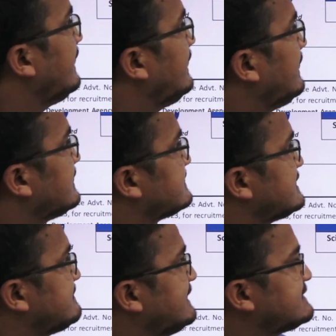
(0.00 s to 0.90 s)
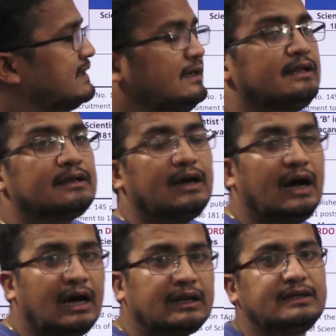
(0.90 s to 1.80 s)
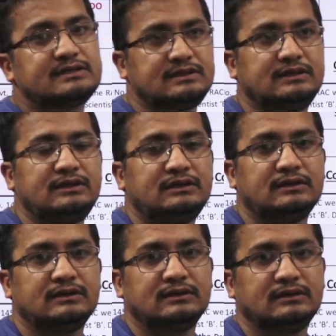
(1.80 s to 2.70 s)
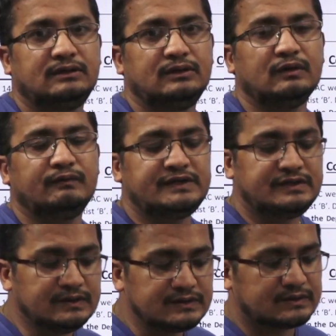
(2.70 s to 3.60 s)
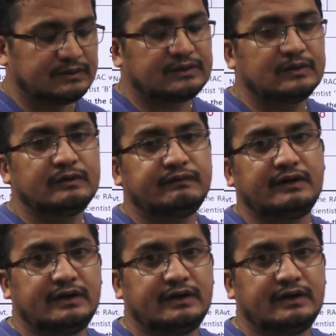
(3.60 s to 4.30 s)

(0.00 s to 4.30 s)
and assessment center RAC, you know, which used to recruit for